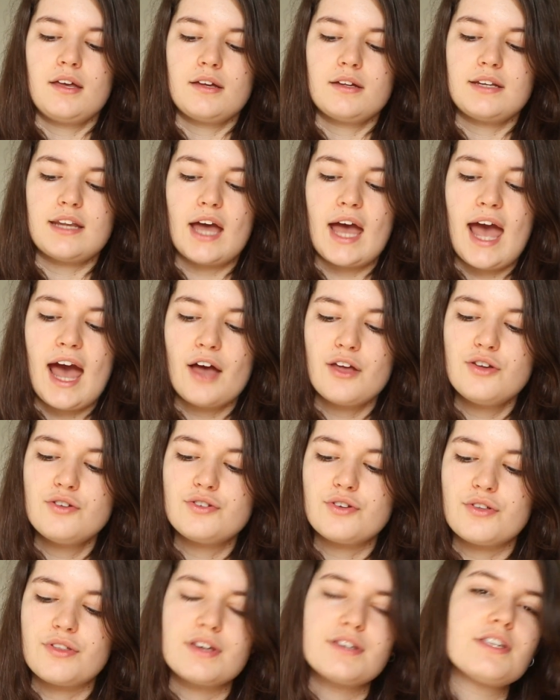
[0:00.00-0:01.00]
Now how you
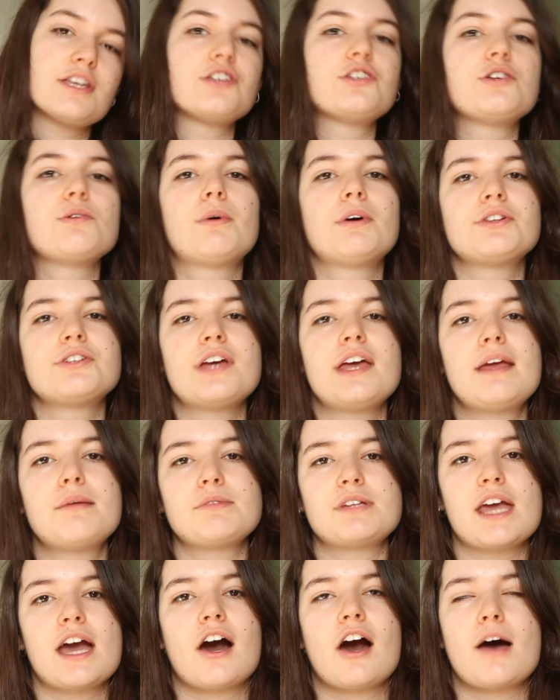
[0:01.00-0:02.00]
do this is you want to
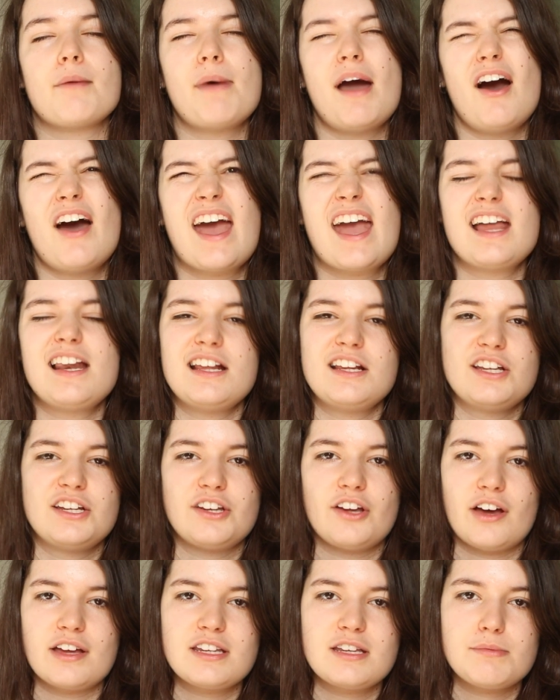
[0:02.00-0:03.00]
empty out about 80 to
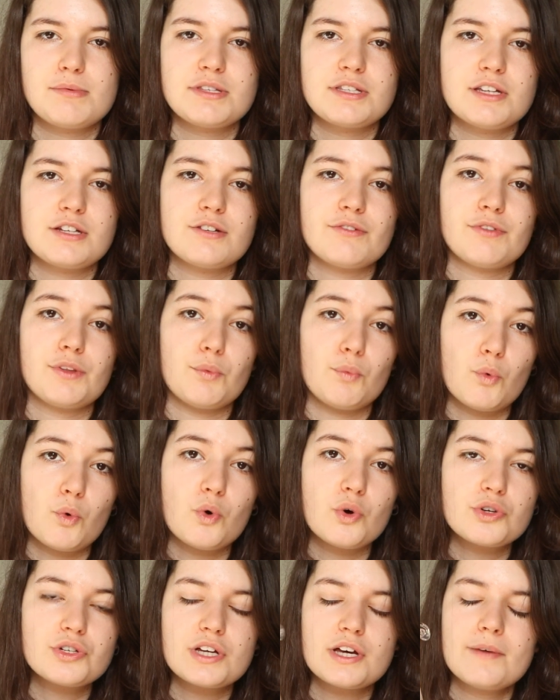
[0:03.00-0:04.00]
90% of the
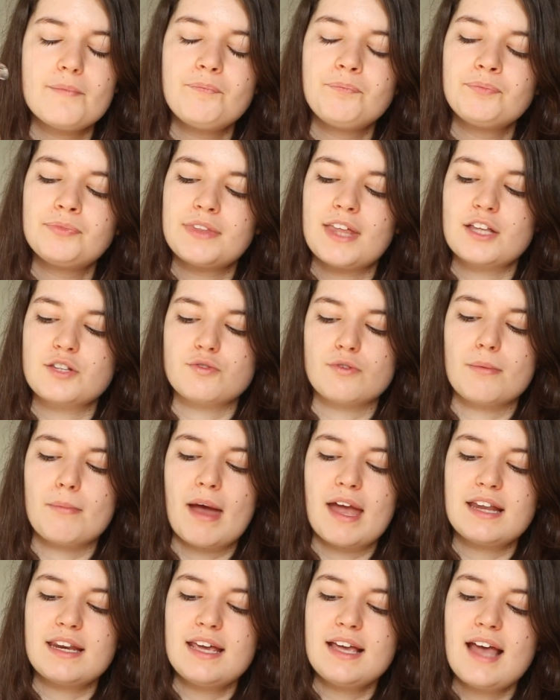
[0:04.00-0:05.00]
water that's
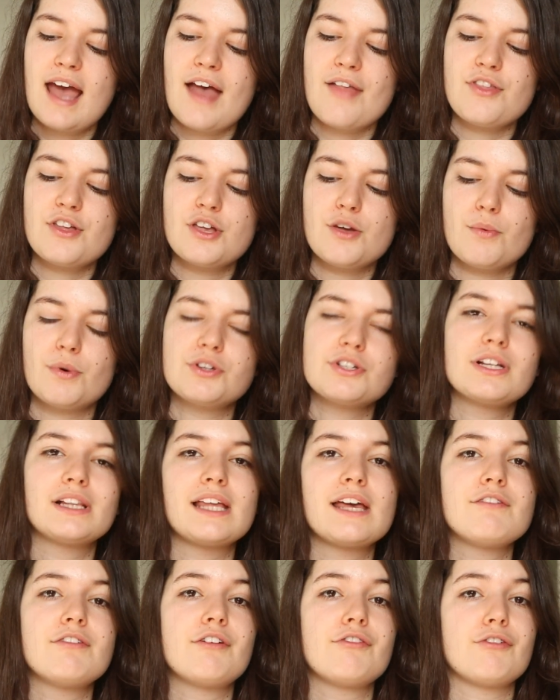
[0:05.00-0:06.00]
remaining, and then you want to
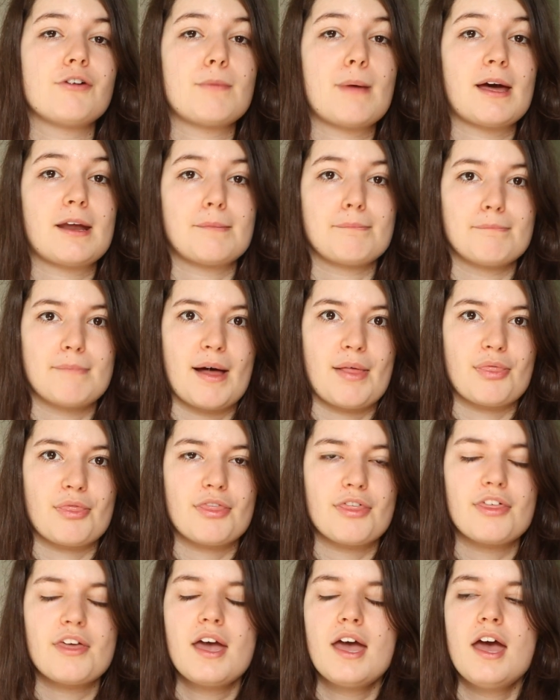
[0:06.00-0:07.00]
leave it for about a
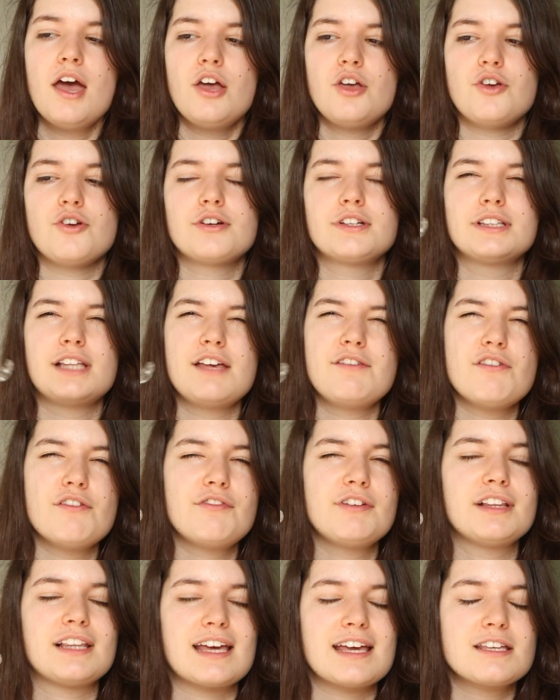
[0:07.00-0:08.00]
month. You can leave it
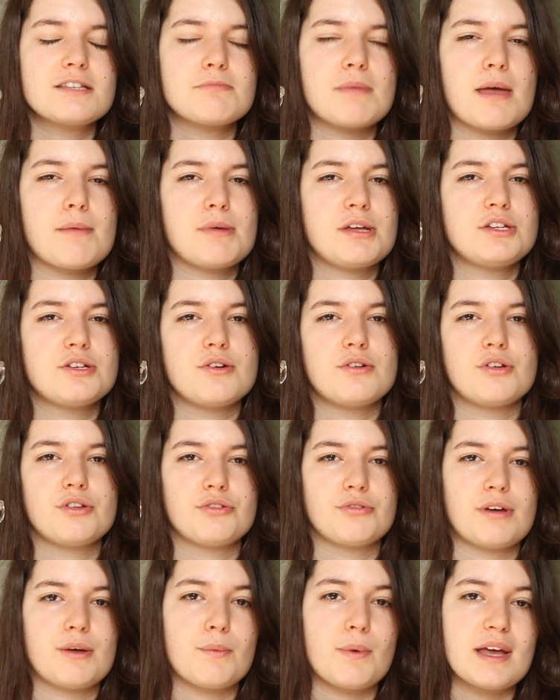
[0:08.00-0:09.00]
for less, maybe 2 to
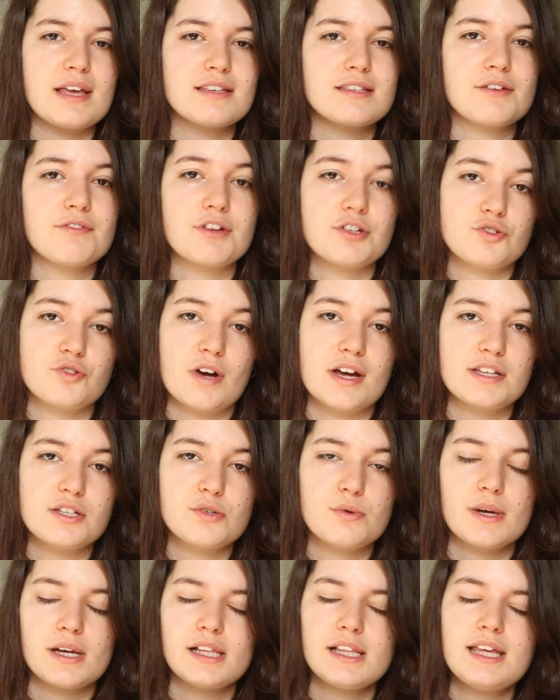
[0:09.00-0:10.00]
3 weeks if it dries
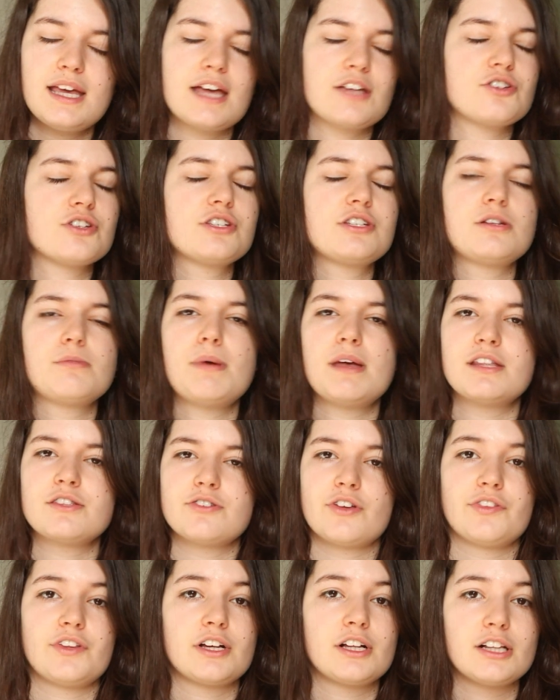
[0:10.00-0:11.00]
quickly. It just
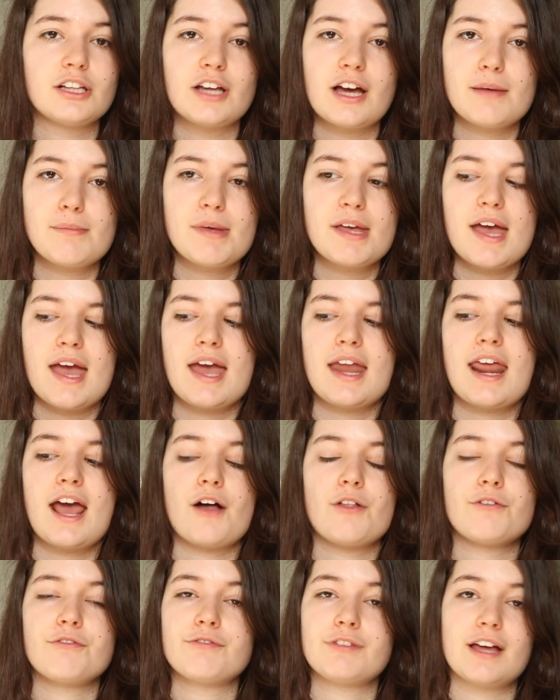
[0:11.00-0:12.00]
depends on the climate and
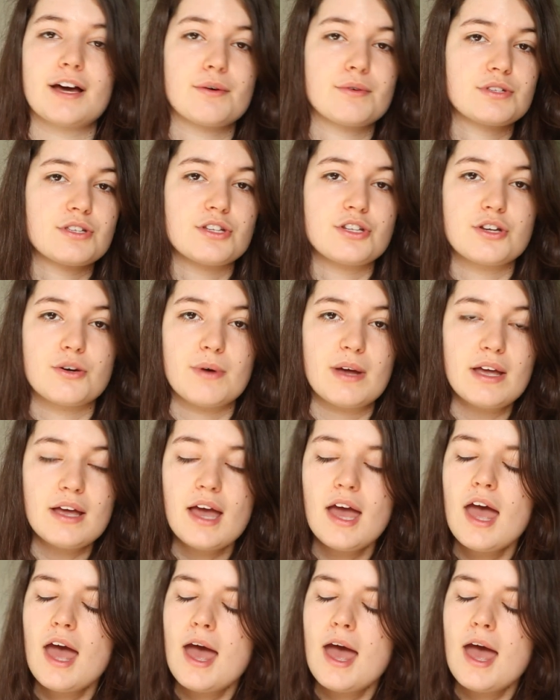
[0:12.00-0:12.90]
how the flowers are doing.